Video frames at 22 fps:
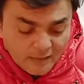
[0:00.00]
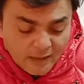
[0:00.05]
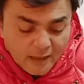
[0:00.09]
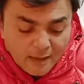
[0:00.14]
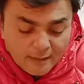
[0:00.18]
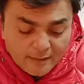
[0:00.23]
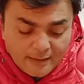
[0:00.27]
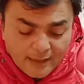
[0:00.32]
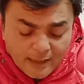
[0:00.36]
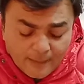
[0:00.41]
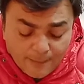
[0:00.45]

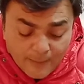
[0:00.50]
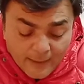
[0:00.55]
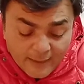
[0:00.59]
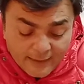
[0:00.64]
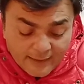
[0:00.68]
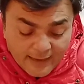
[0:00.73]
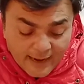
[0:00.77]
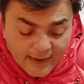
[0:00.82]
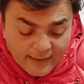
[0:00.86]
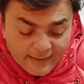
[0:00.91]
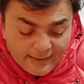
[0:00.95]

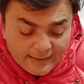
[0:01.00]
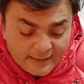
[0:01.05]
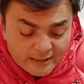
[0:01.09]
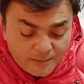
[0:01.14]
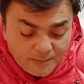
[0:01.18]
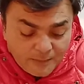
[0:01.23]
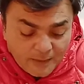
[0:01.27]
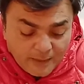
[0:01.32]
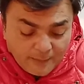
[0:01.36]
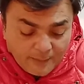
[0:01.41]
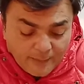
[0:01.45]
Turpentine is
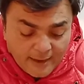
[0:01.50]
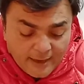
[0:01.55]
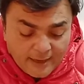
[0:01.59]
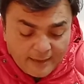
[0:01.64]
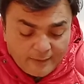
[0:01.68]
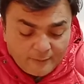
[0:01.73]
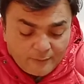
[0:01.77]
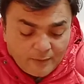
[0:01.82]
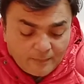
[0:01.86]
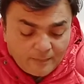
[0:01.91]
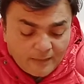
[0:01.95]

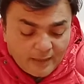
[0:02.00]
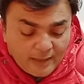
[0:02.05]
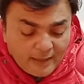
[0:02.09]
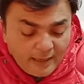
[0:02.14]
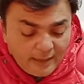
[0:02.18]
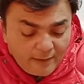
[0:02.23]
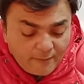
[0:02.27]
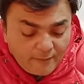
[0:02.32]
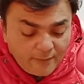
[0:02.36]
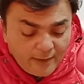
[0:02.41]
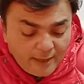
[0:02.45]
prepared from the
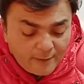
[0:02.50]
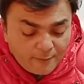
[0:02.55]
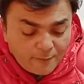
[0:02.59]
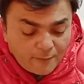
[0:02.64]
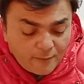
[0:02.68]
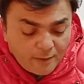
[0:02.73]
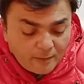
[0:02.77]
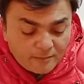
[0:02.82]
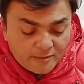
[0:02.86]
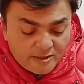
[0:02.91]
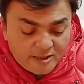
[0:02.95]
liquid
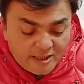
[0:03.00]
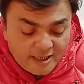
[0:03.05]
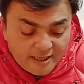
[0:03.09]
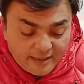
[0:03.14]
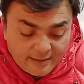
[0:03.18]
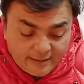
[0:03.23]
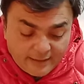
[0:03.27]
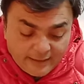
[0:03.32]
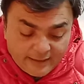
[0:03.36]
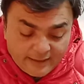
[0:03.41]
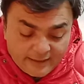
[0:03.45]
from
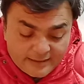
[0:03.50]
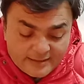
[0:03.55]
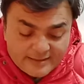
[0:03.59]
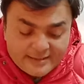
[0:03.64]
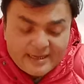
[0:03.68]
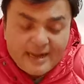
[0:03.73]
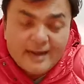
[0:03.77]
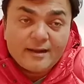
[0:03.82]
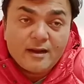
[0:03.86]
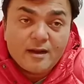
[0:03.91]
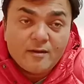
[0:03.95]
chit trees.
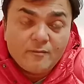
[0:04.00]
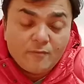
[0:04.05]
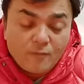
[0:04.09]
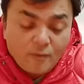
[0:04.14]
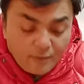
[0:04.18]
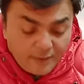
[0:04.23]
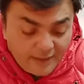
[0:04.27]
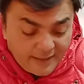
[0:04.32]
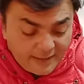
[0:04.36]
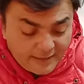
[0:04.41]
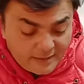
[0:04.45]

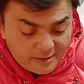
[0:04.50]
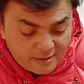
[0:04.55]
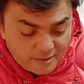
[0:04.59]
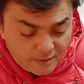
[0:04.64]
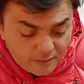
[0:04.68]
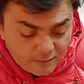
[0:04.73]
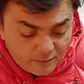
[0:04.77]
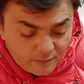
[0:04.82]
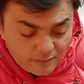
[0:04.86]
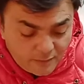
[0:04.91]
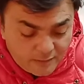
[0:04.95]
Sandalwood is
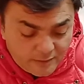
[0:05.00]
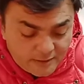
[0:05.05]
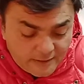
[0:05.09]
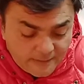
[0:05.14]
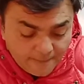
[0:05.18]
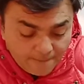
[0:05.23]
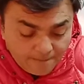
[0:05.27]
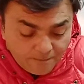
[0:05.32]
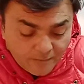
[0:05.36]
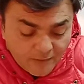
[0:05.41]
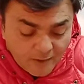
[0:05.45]
used
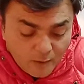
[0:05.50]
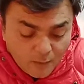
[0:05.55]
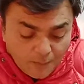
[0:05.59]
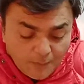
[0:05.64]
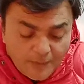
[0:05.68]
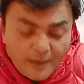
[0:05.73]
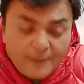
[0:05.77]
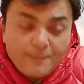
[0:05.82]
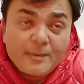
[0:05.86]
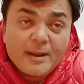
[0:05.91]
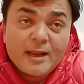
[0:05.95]
to
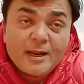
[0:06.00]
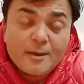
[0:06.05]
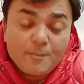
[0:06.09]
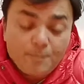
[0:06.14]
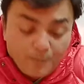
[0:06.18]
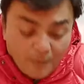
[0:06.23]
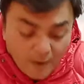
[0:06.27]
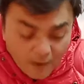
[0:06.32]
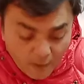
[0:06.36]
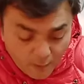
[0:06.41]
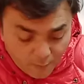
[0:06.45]

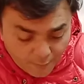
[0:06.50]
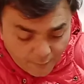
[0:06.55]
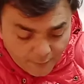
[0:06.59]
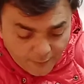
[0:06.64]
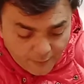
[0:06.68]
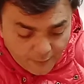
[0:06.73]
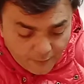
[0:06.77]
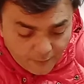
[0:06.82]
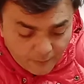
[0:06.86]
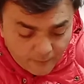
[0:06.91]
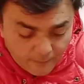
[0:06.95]
prepare
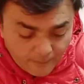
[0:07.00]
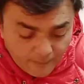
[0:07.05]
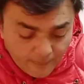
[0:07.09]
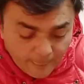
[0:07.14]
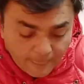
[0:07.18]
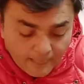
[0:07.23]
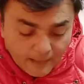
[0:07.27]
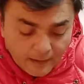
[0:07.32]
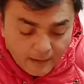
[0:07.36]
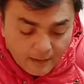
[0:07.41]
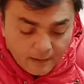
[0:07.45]

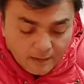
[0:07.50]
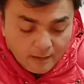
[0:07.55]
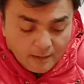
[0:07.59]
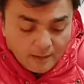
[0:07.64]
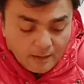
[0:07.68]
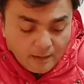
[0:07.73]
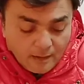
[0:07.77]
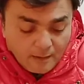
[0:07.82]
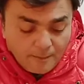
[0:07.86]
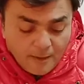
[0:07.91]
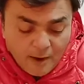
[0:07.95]
perfume,
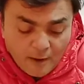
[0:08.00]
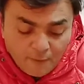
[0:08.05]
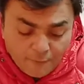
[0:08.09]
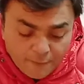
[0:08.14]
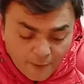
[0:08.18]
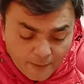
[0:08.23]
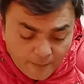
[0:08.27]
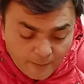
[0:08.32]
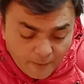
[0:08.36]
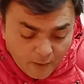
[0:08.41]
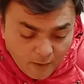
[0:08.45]

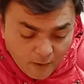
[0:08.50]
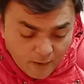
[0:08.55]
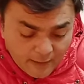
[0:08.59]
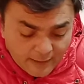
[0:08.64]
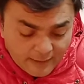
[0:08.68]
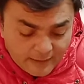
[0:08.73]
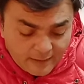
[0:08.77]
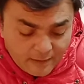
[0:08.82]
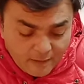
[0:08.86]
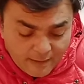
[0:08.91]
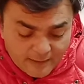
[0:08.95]
perfumed
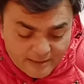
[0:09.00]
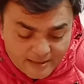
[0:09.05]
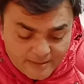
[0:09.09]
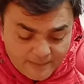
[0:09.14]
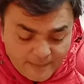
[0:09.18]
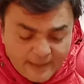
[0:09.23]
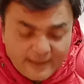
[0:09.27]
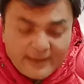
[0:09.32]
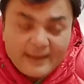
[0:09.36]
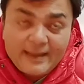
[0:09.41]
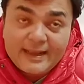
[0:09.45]
oil,
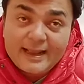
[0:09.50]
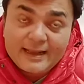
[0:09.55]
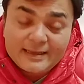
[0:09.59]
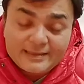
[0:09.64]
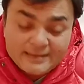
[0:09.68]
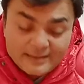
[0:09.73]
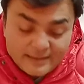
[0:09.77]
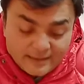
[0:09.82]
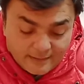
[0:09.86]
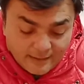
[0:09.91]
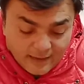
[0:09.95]
cosmetic,
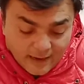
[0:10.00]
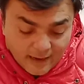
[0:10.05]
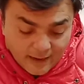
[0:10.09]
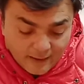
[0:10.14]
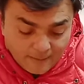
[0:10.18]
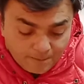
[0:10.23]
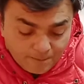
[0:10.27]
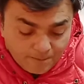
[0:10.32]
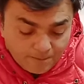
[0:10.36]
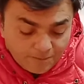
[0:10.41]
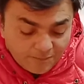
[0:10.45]

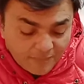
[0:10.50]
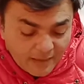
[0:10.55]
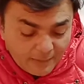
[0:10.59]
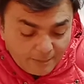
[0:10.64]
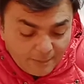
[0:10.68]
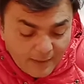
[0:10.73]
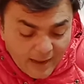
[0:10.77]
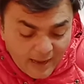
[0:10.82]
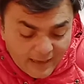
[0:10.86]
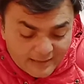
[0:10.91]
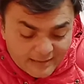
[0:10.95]
etc.
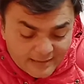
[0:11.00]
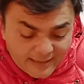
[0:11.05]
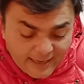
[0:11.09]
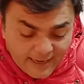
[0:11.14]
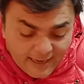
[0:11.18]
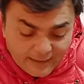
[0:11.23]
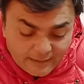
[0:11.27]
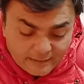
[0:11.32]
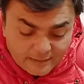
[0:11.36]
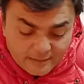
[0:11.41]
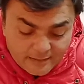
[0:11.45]

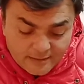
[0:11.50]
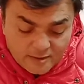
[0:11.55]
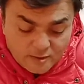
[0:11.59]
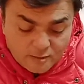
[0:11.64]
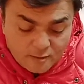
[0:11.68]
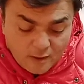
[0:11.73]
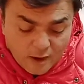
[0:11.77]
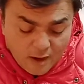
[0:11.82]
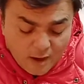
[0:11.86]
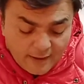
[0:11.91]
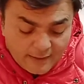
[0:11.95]
Baskets,
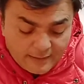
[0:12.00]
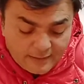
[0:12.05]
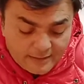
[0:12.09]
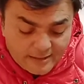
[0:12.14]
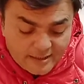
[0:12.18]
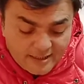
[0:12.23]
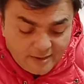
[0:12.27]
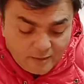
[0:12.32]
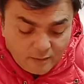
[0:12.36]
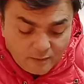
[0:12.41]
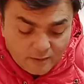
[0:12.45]
toys,
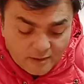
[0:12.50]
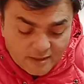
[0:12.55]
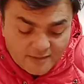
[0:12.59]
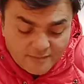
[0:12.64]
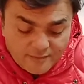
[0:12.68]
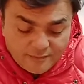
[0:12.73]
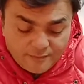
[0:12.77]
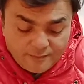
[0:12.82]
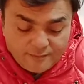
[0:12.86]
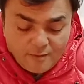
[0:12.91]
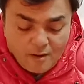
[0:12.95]
goods
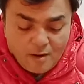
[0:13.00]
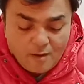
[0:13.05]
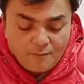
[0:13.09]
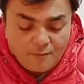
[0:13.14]
of